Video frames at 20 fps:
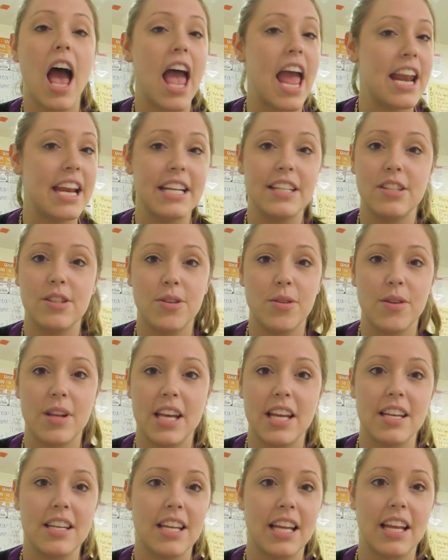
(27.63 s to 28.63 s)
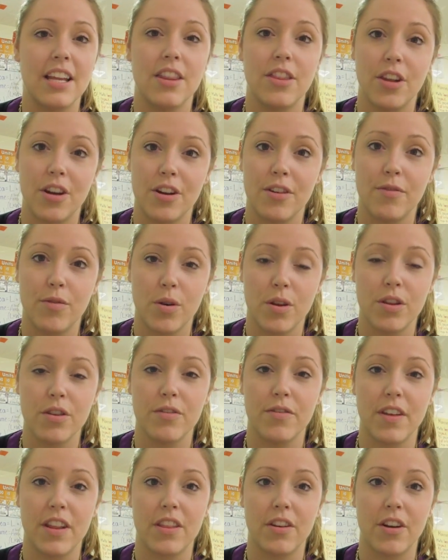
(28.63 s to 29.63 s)
any student in third, fourth,
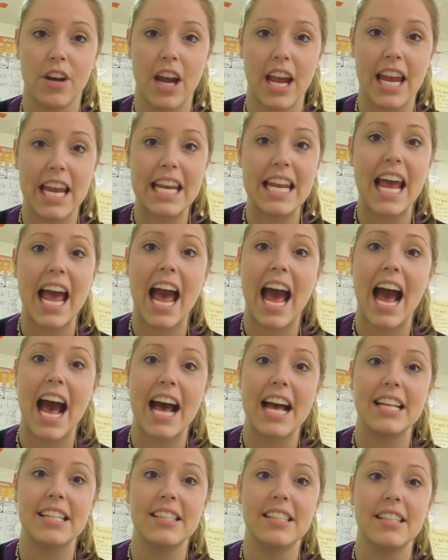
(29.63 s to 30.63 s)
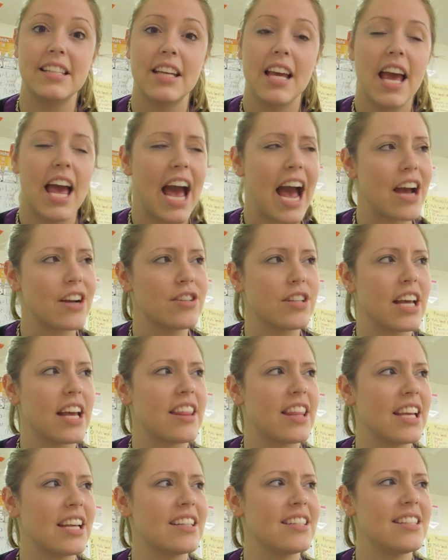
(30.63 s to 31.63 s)
or fifth grade has actually,
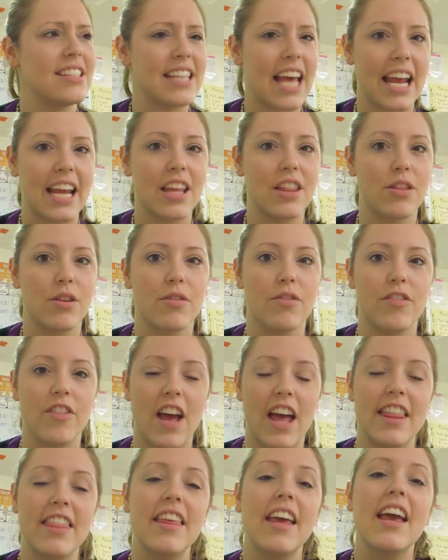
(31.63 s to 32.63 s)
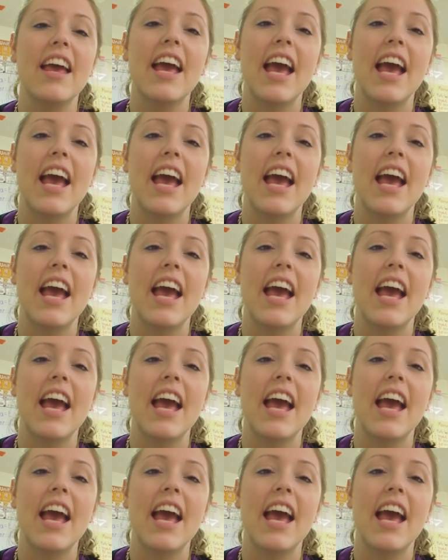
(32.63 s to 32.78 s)
I think it's second through fifth,